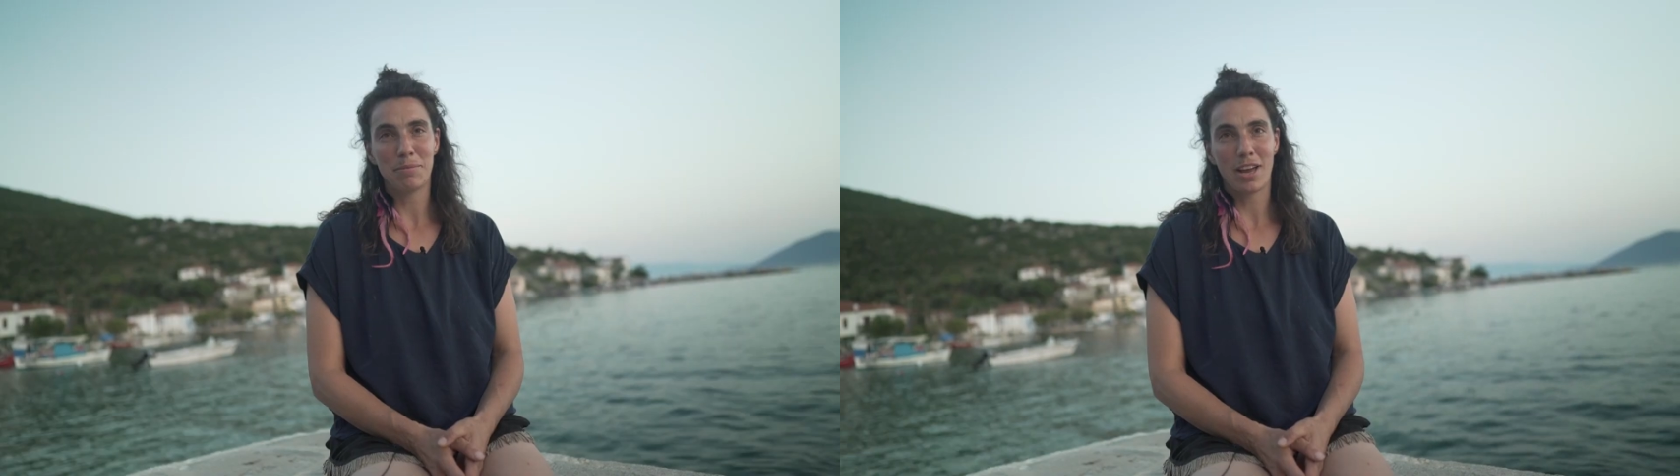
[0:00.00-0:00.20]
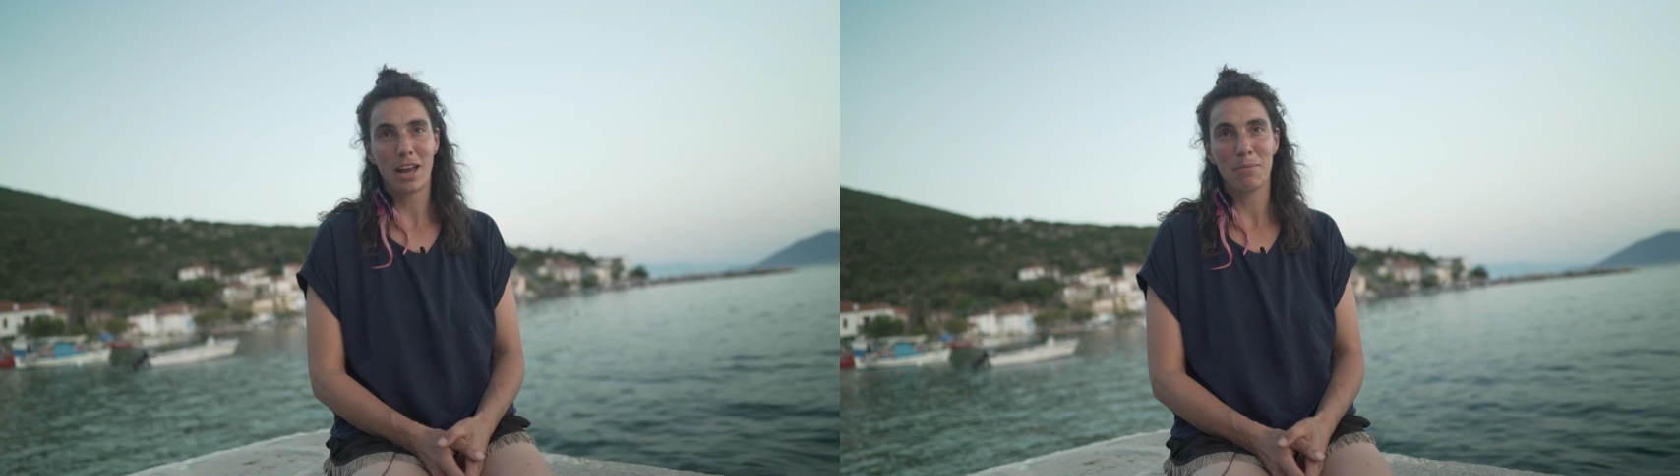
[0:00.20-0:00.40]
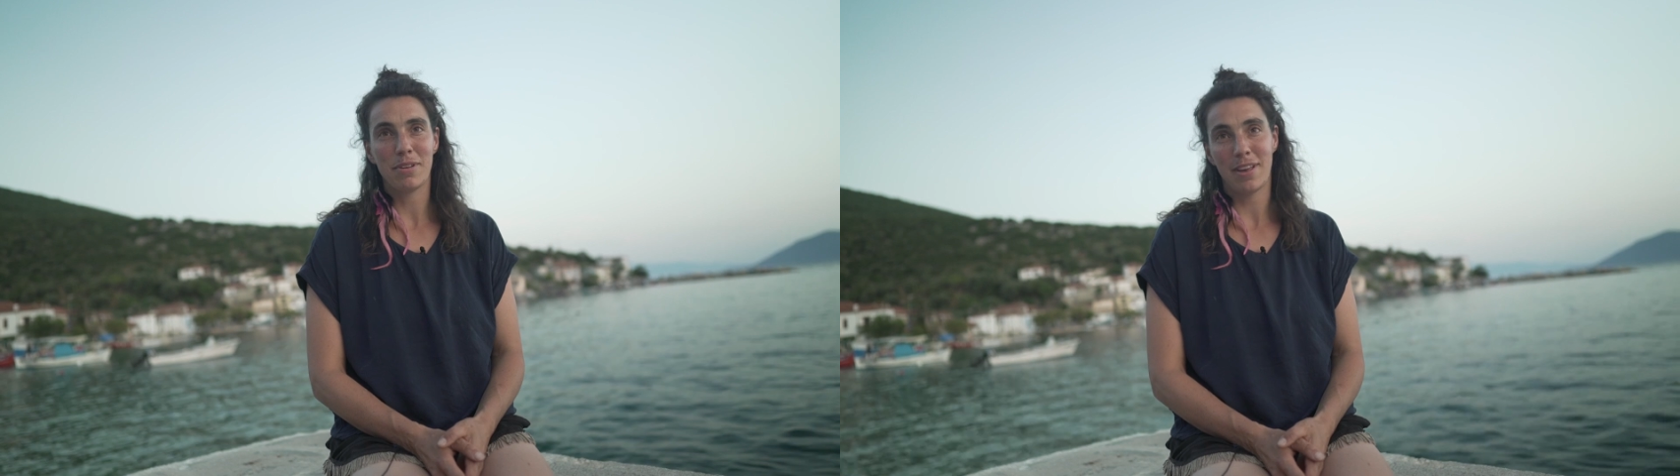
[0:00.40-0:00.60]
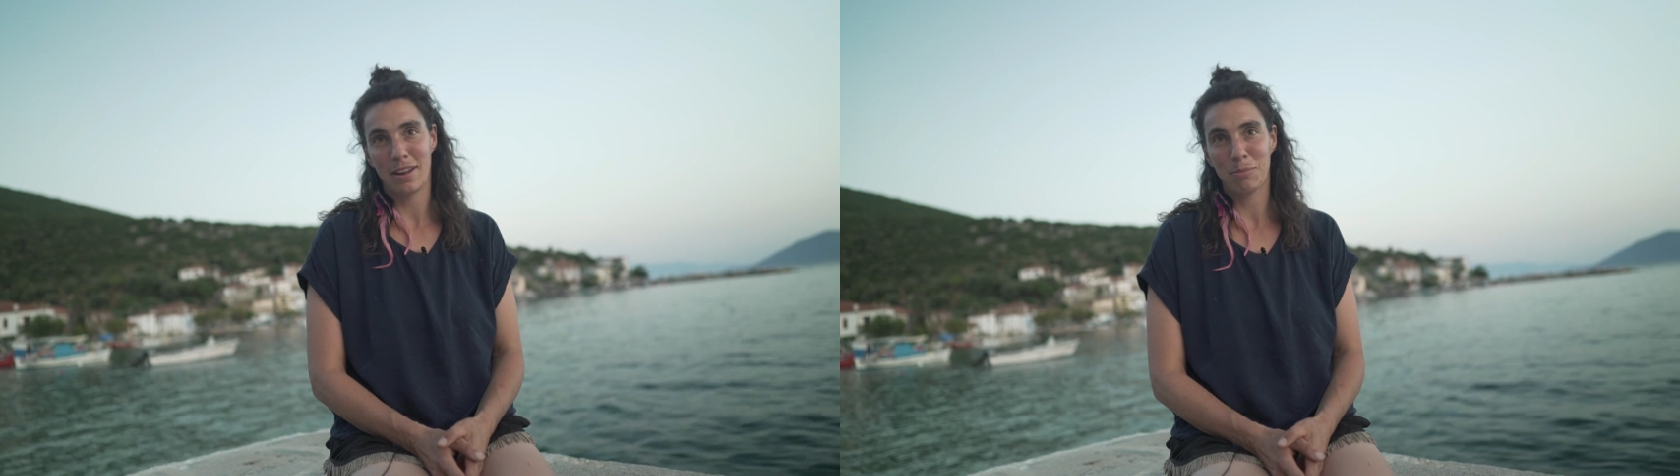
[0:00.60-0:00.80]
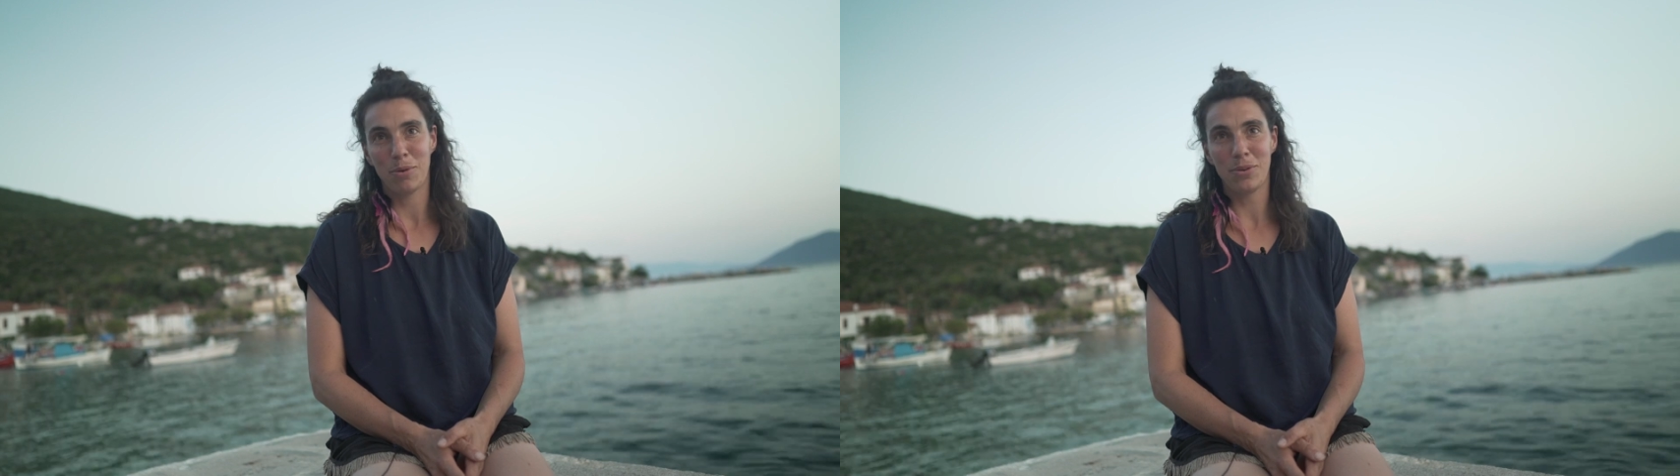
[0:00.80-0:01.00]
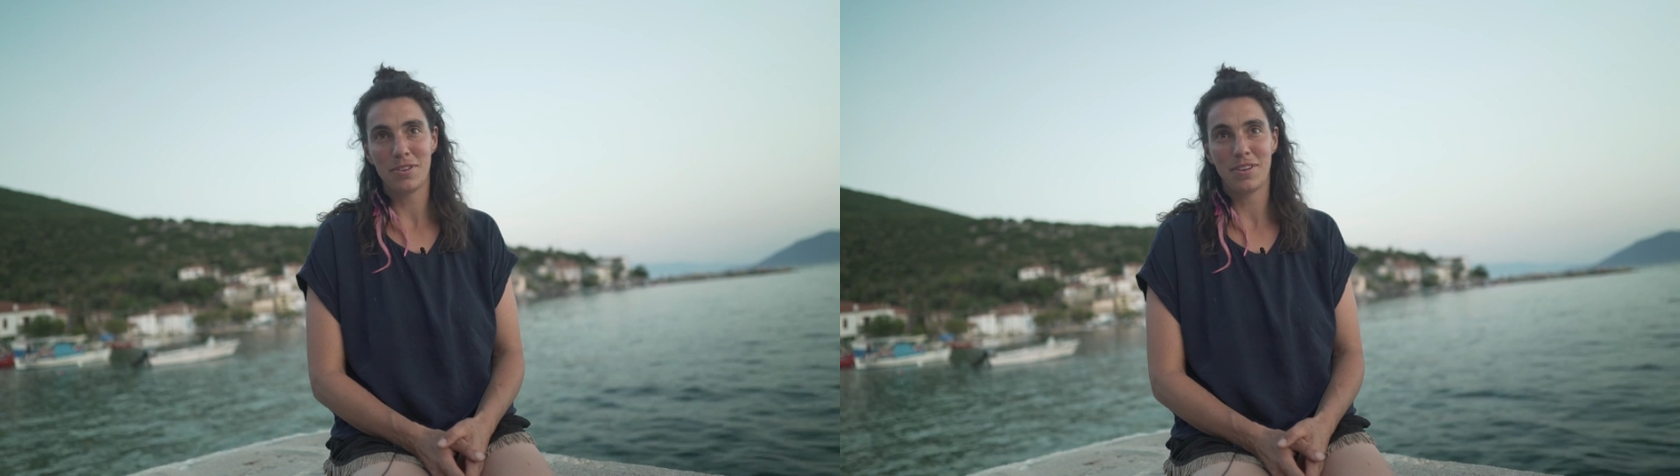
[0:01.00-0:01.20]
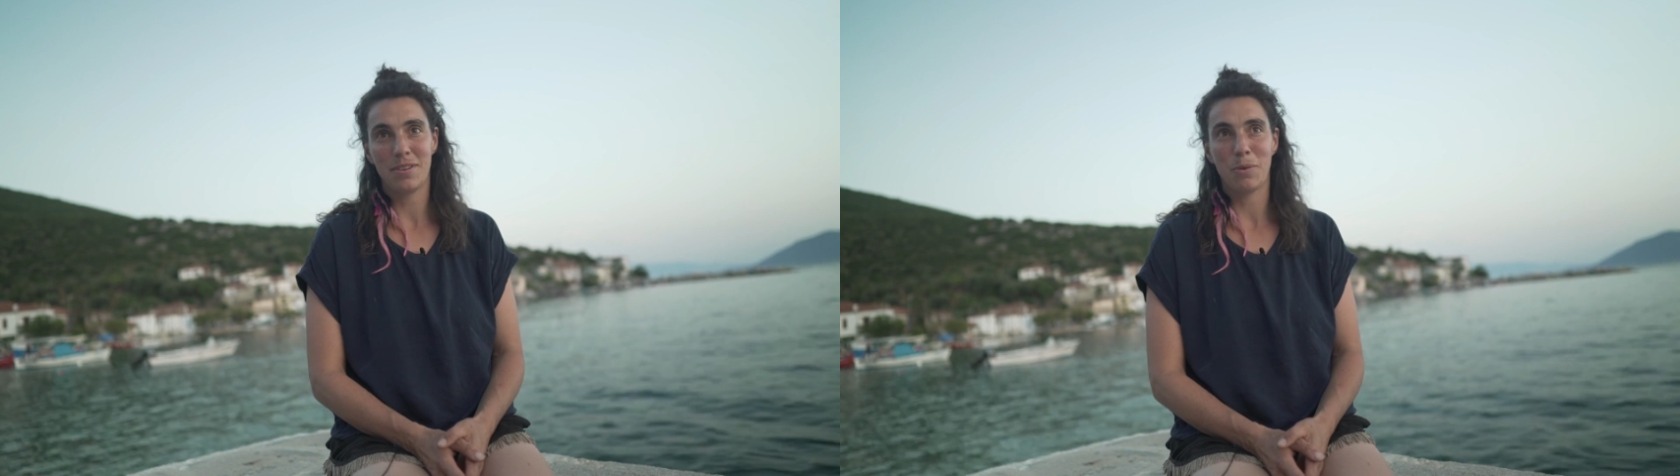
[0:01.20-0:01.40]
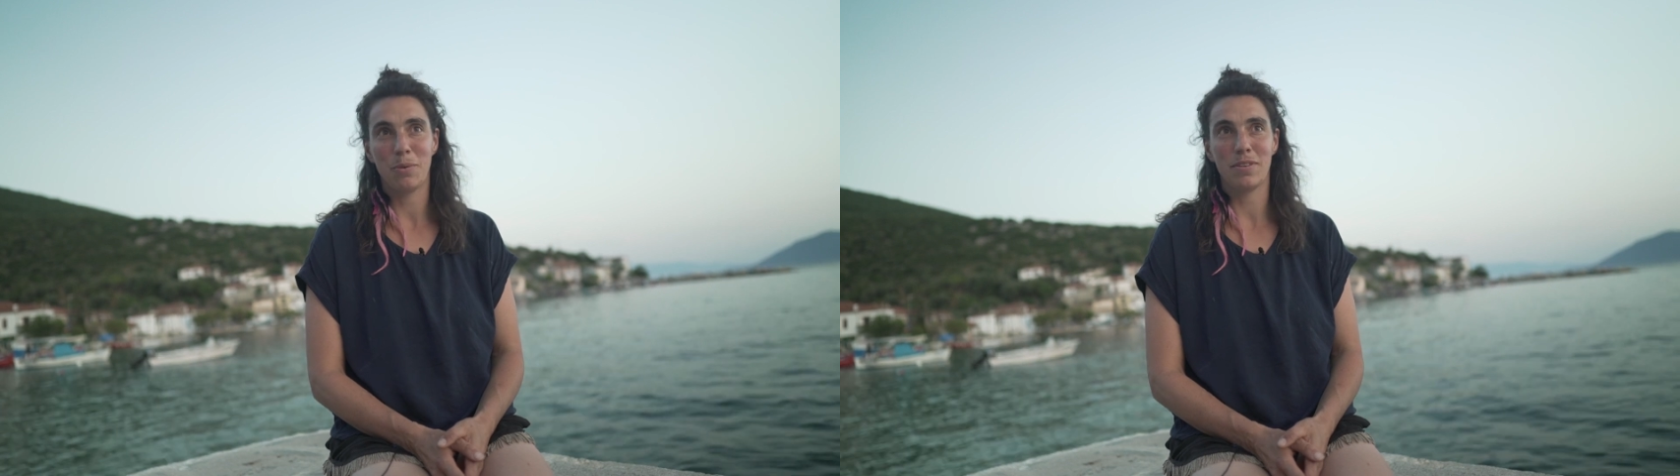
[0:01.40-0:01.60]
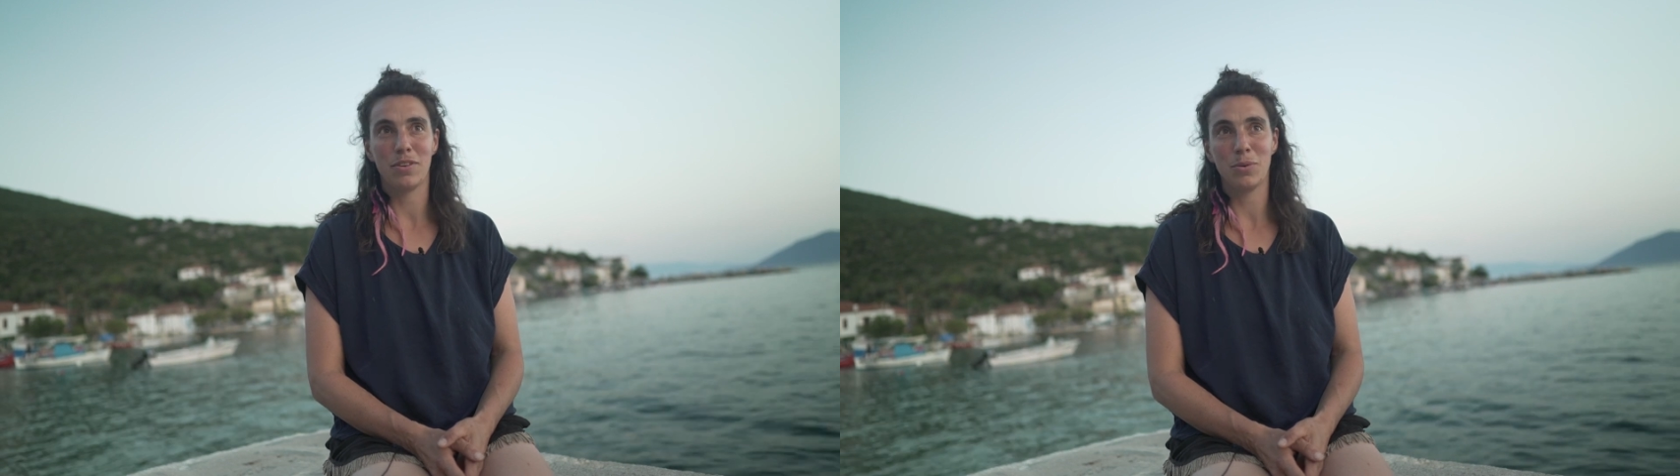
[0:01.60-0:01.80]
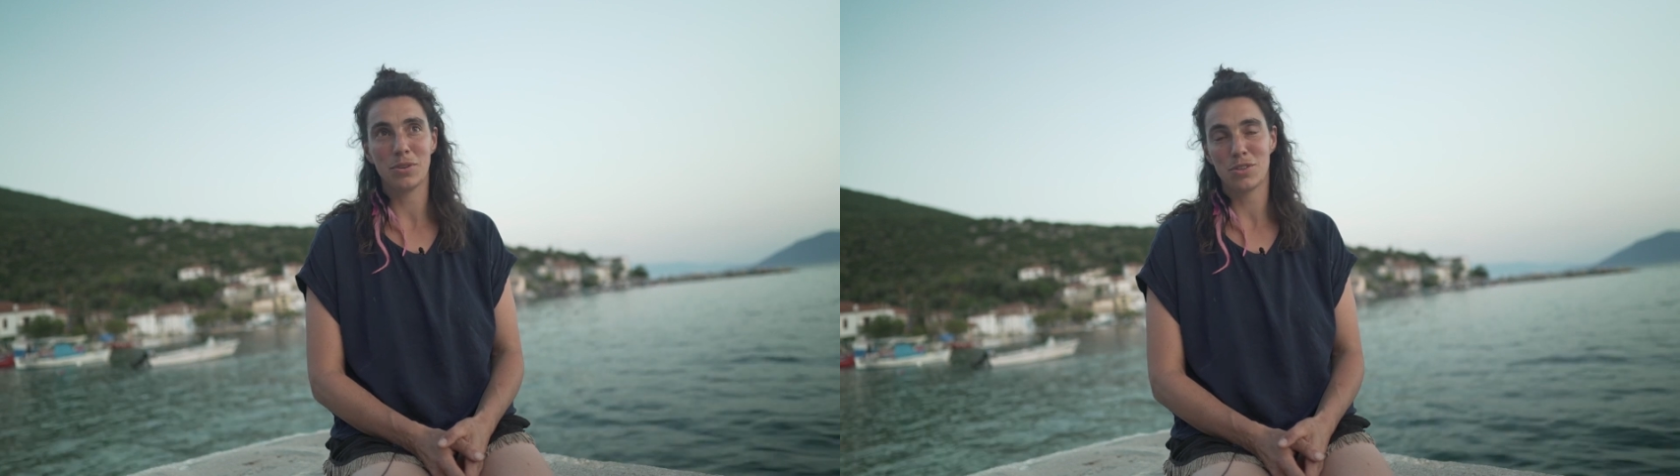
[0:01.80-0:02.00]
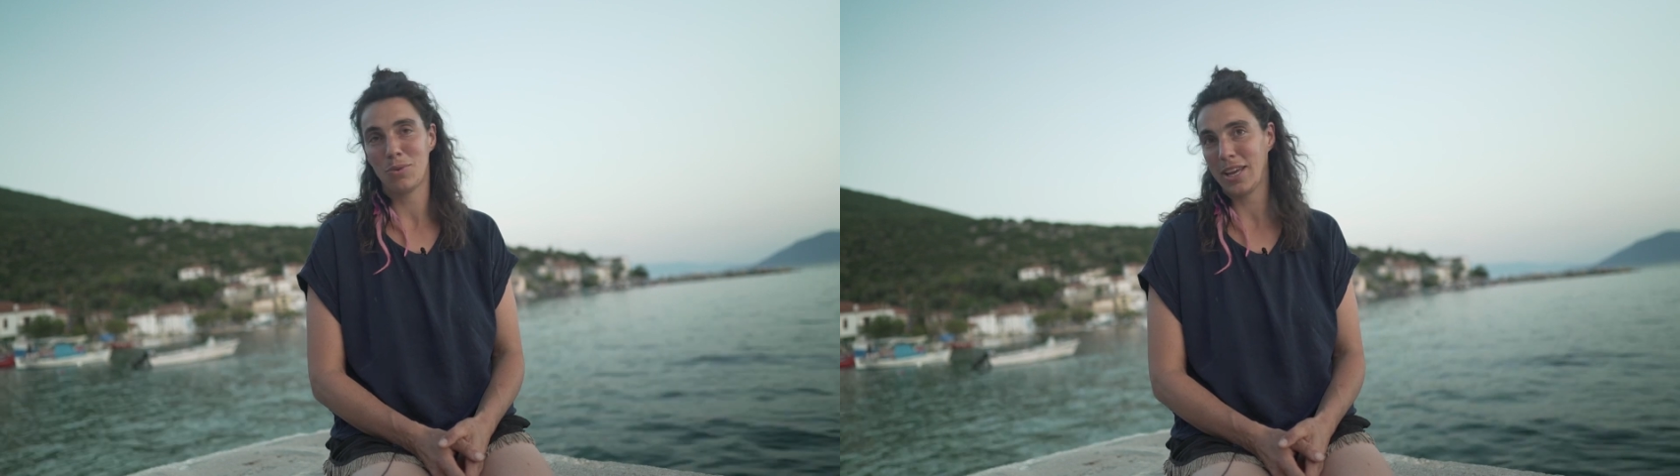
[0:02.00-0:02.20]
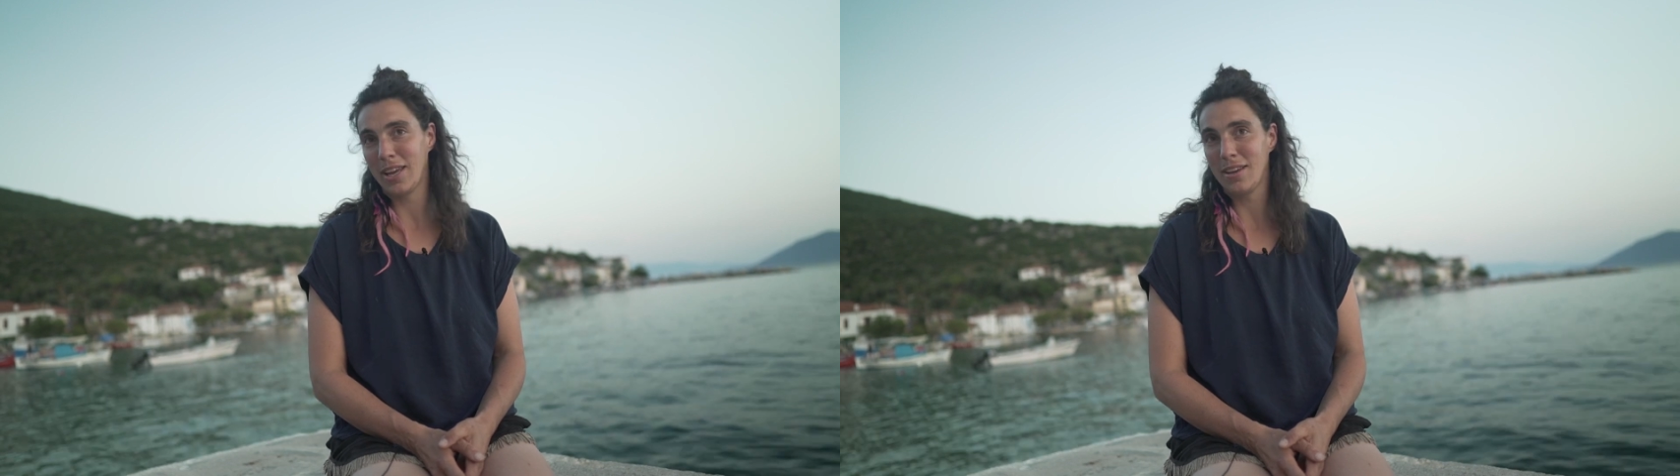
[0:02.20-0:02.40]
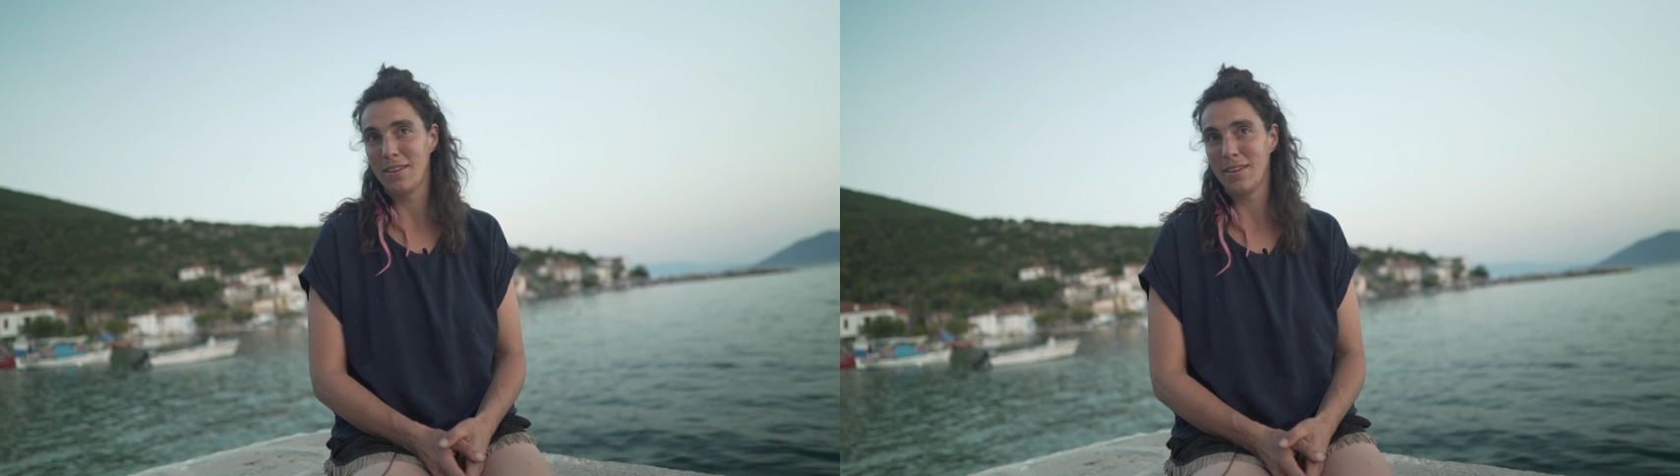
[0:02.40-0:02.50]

time a sailing boat with a huge rigging